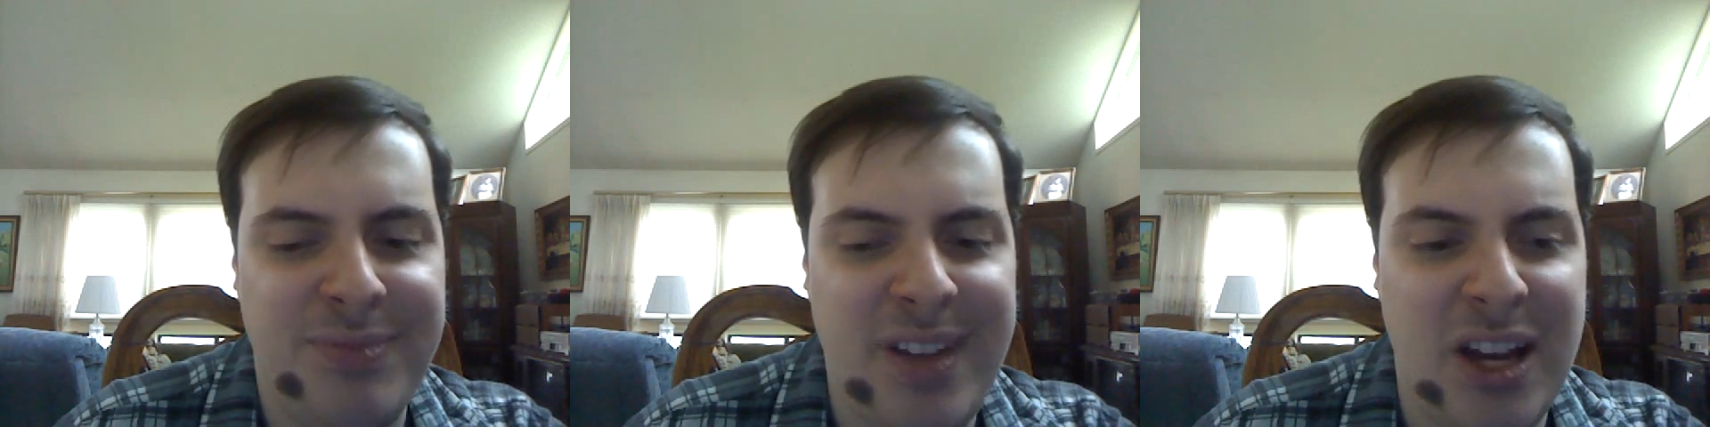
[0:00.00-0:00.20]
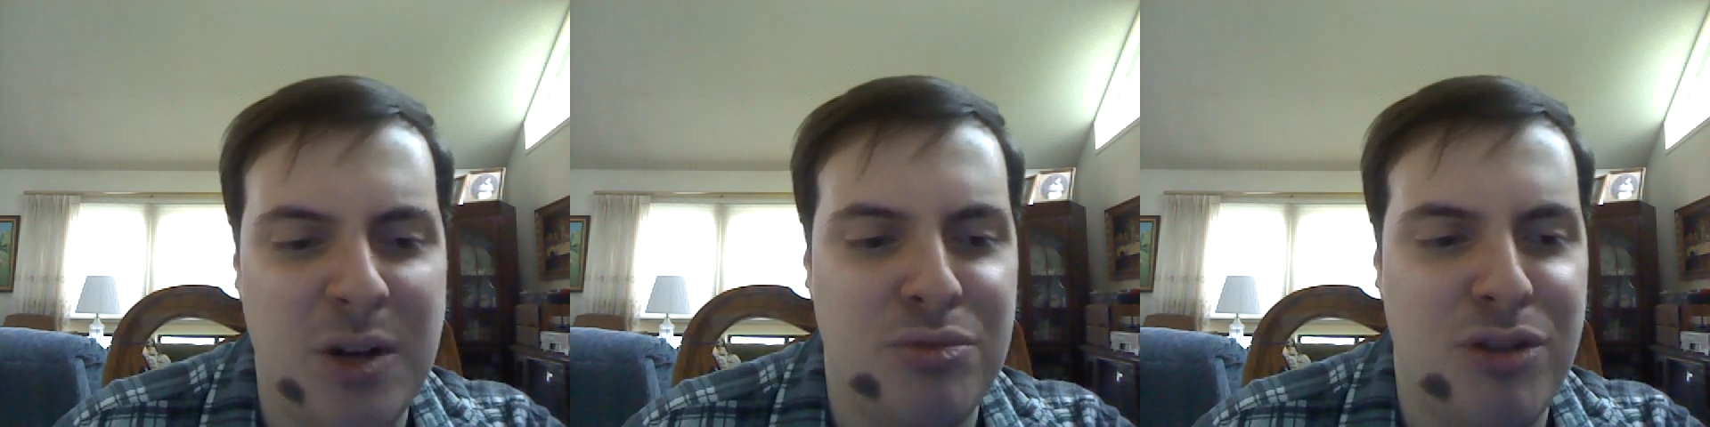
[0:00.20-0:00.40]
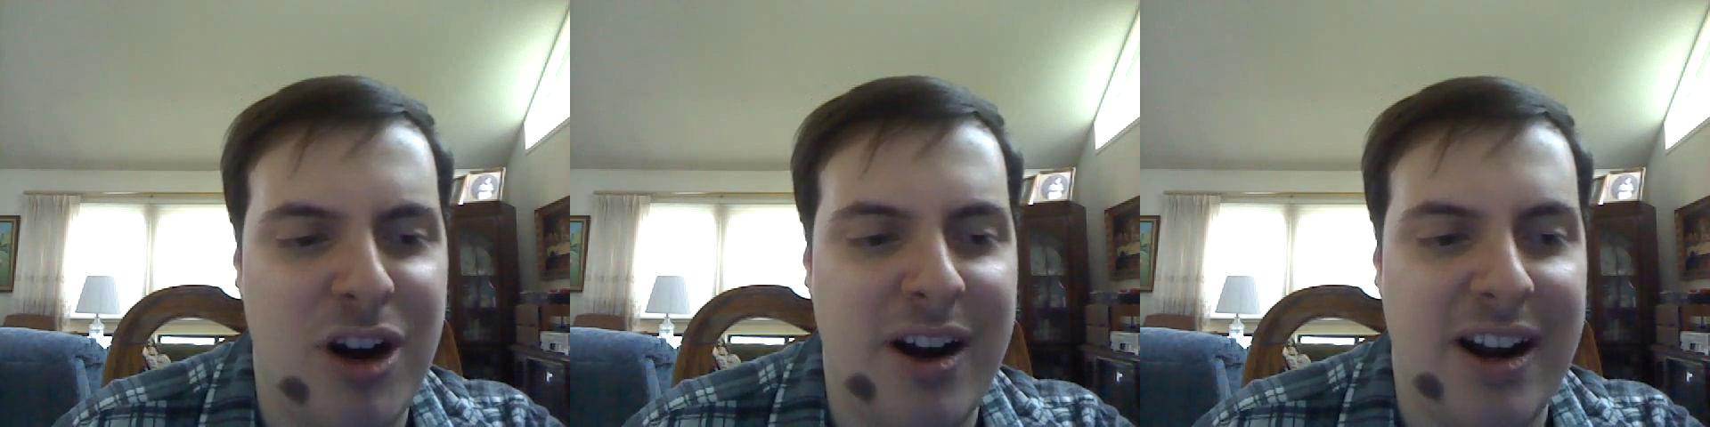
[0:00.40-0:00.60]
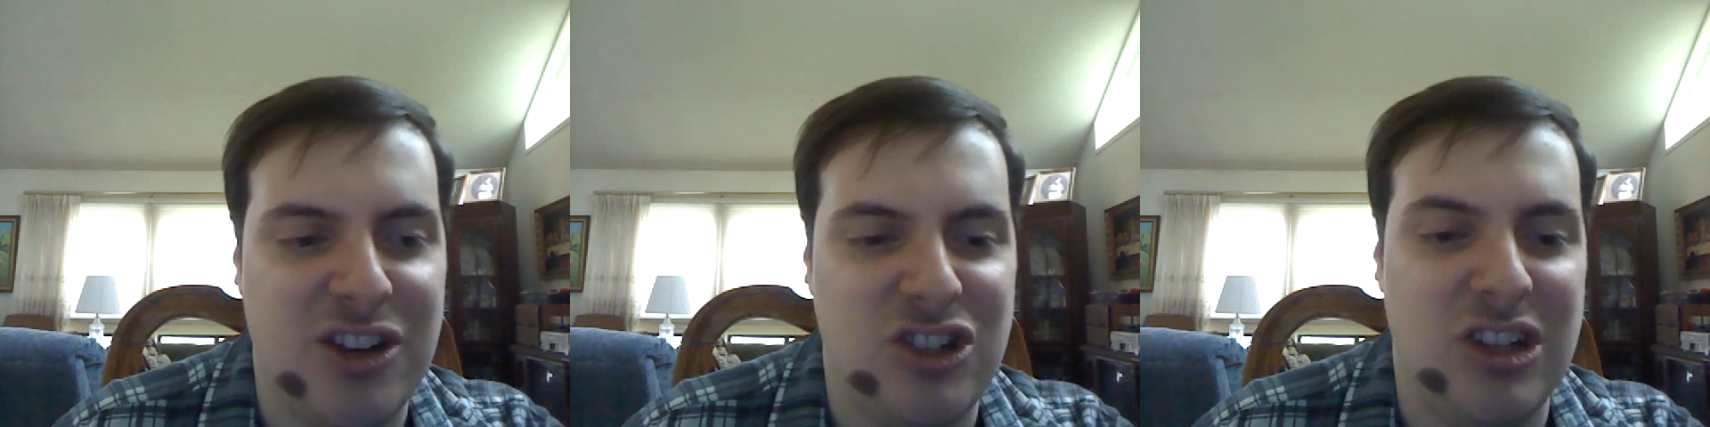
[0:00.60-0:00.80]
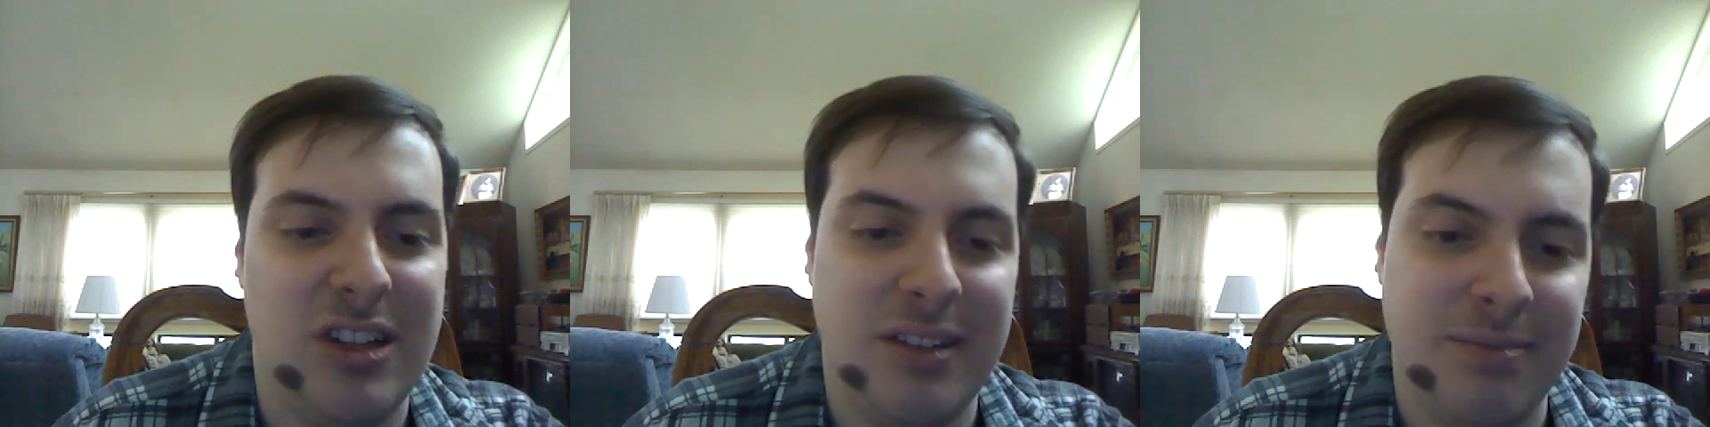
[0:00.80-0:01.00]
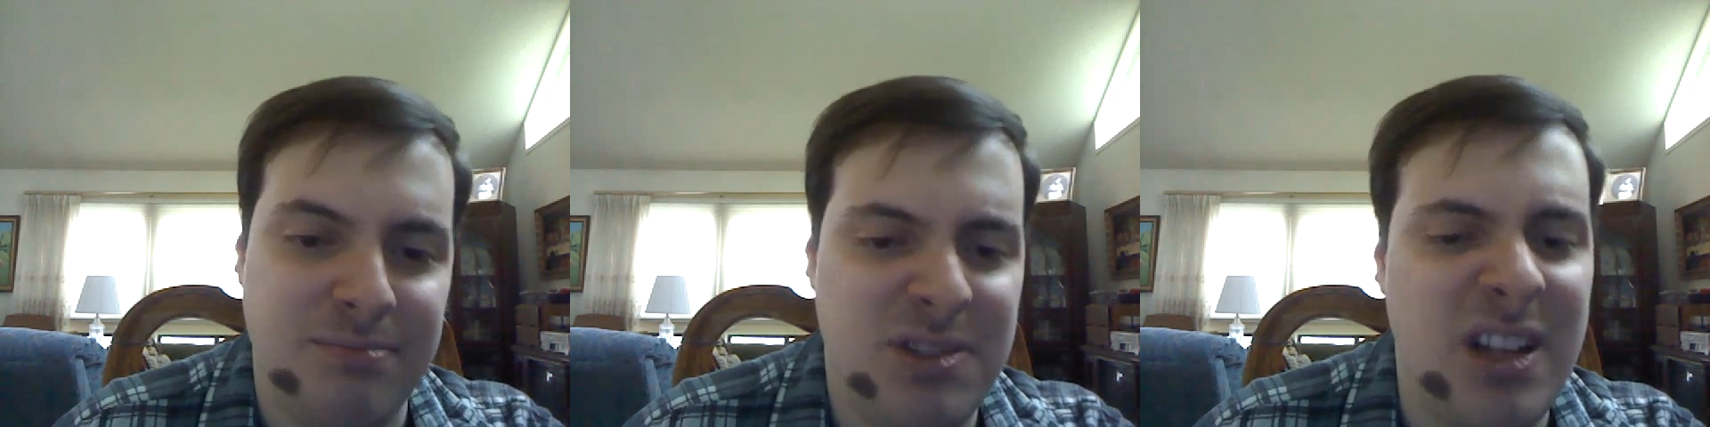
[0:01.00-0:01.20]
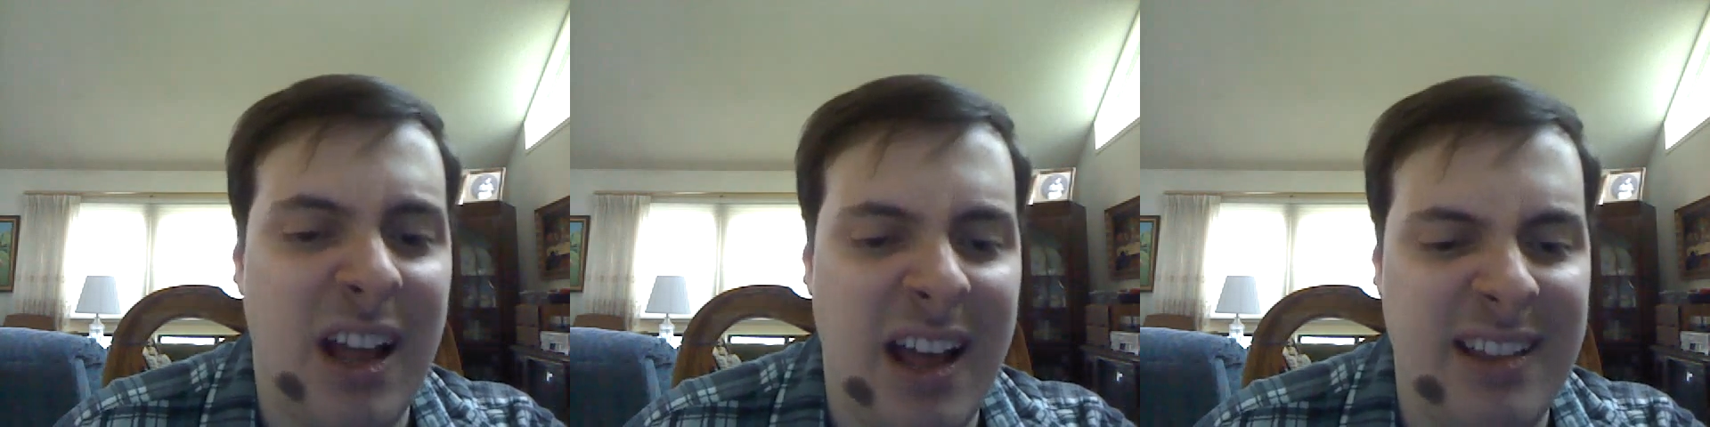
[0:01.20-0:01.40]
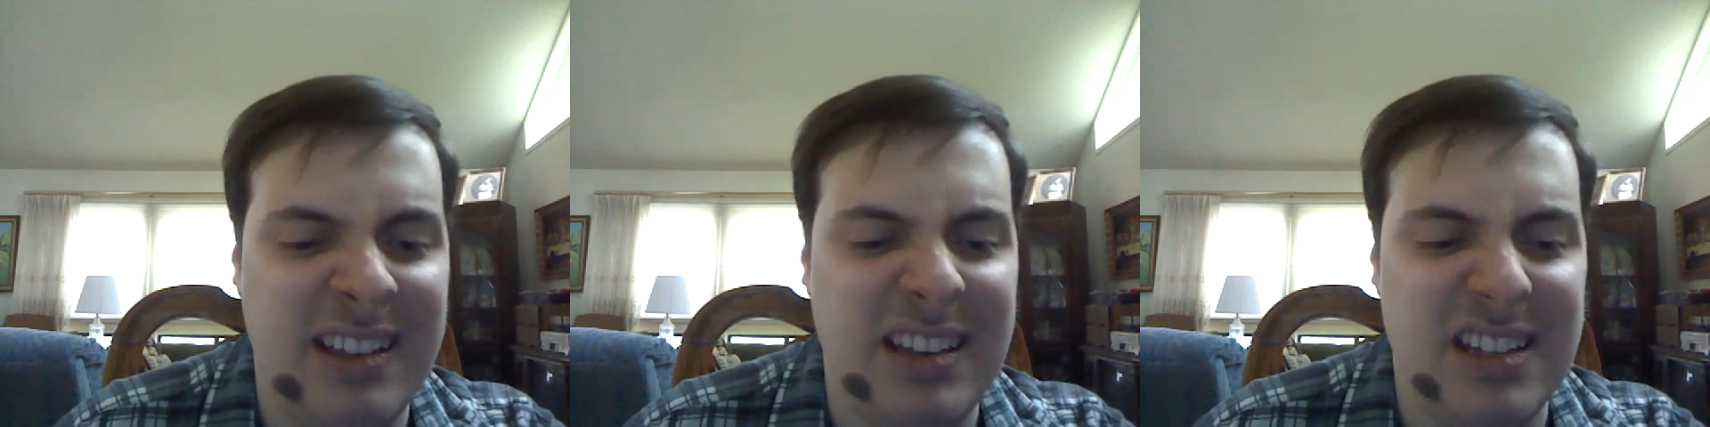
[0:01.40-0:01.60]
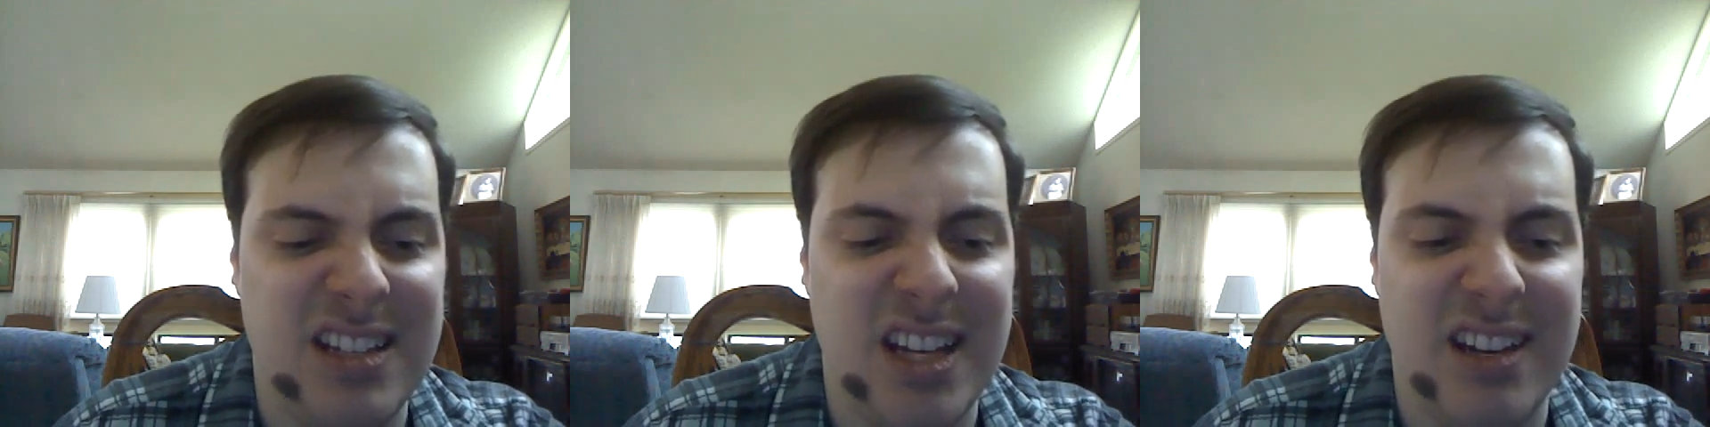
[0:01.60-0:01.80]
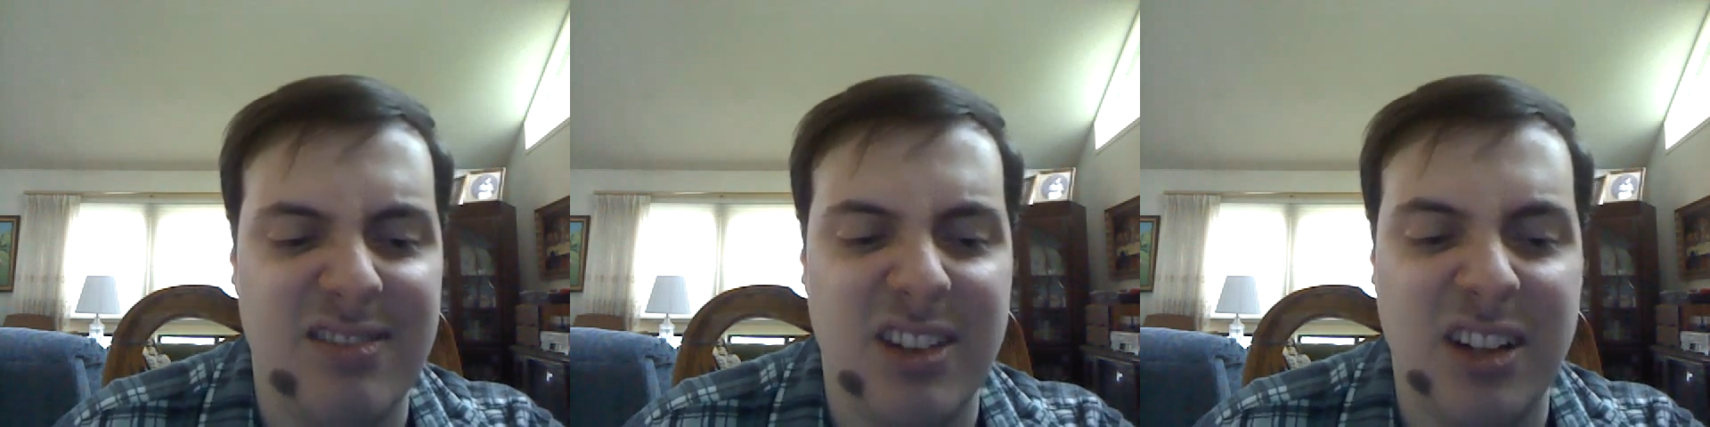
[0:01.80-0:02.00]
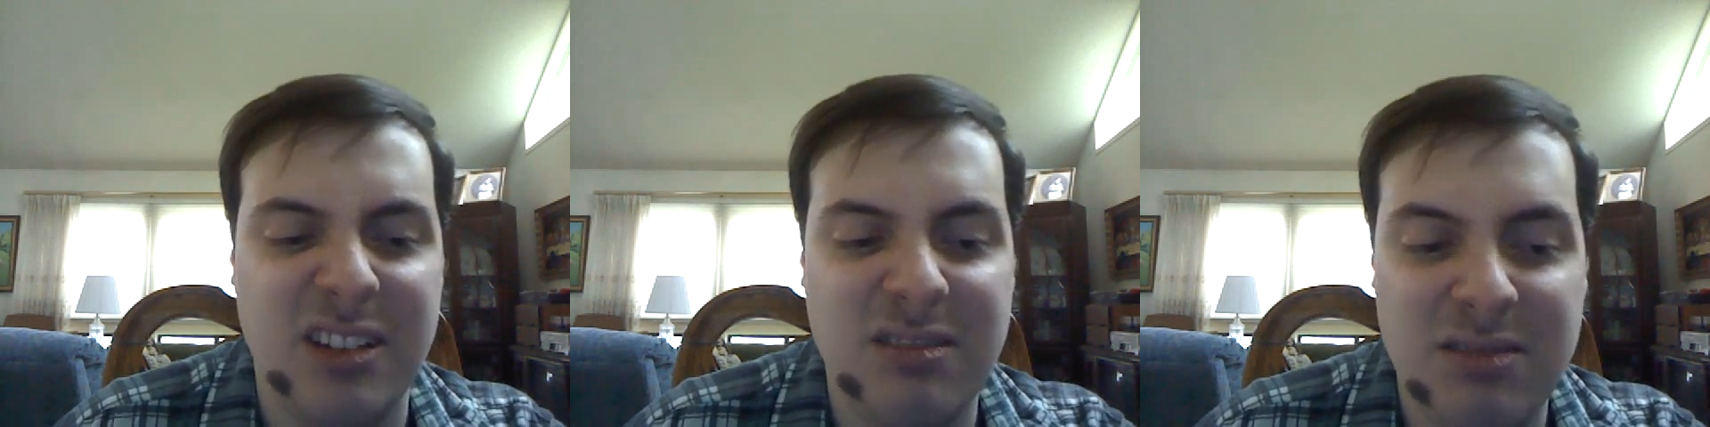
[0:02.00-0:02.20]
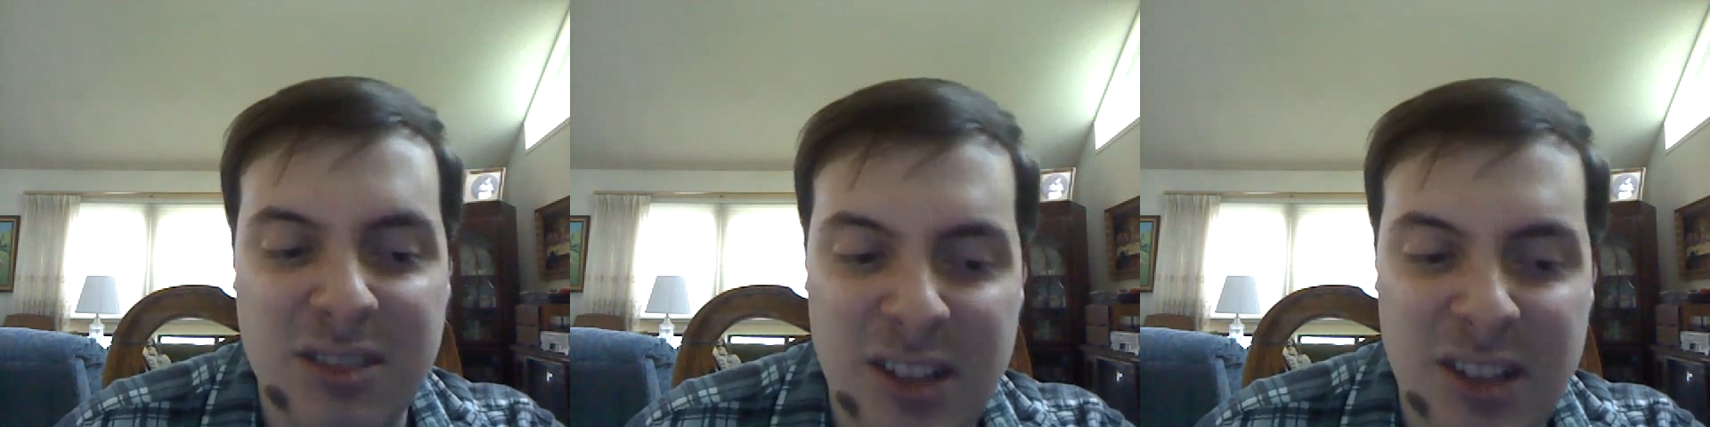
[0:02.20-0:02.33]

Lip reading: Daniel Bryan actually, I think he saved it.